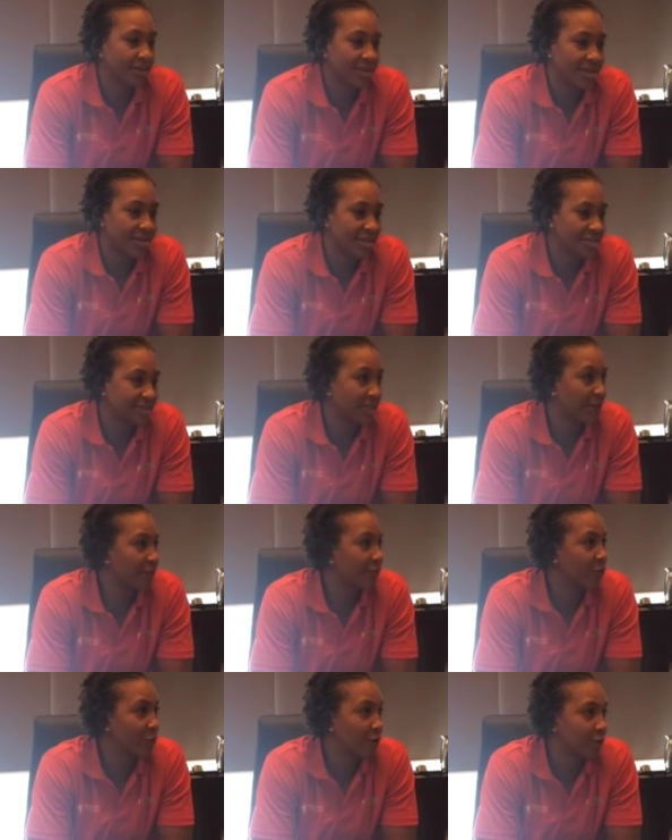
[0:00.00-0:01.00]
the kids that
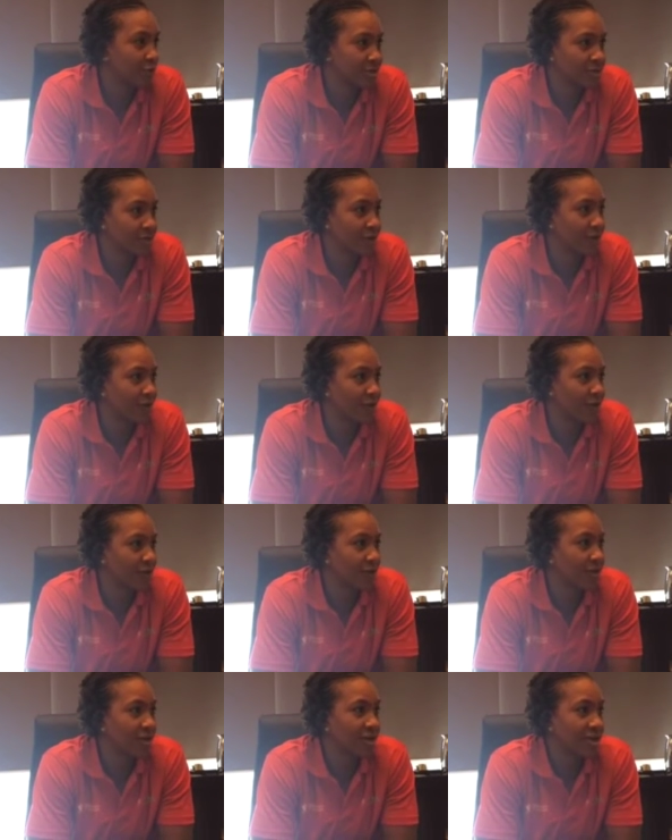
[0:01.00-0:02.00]
we've worked with so far,
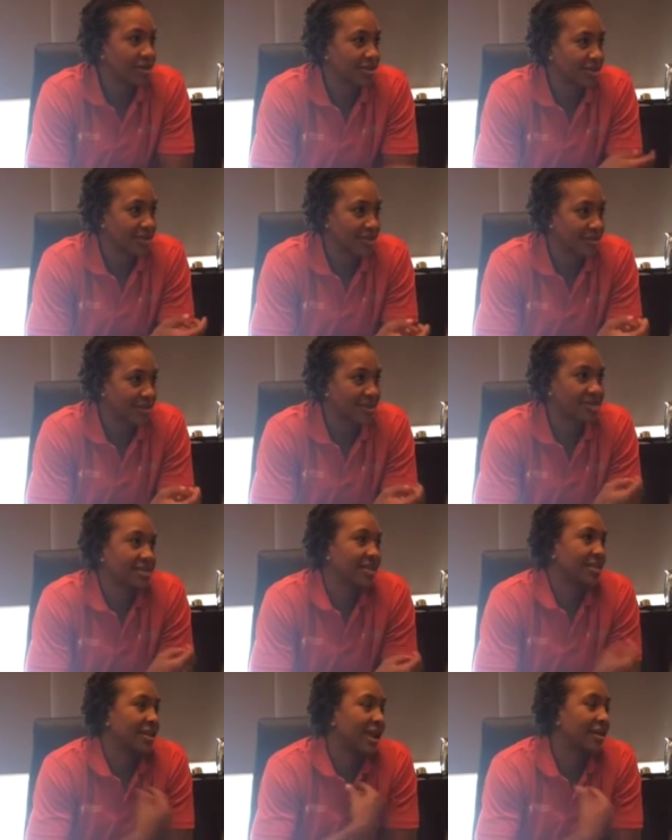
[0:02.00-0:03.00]
I think the biggest
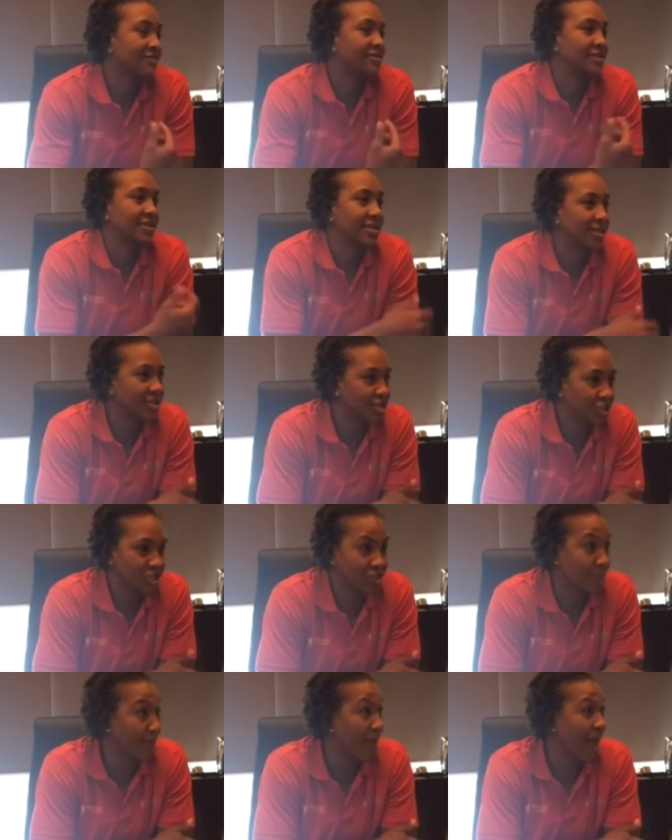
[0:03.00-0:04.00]
thing that I've seen is
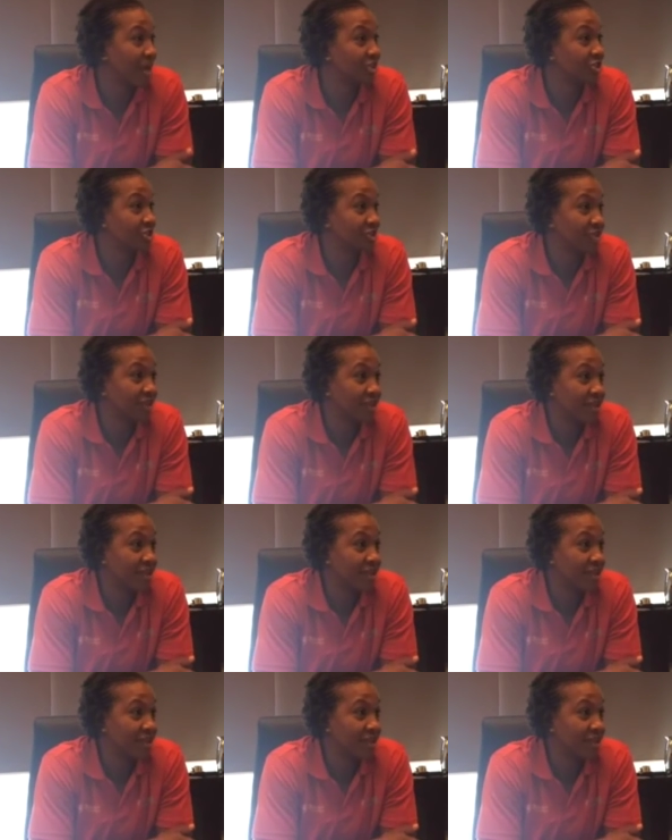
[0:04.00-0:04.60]
just the passion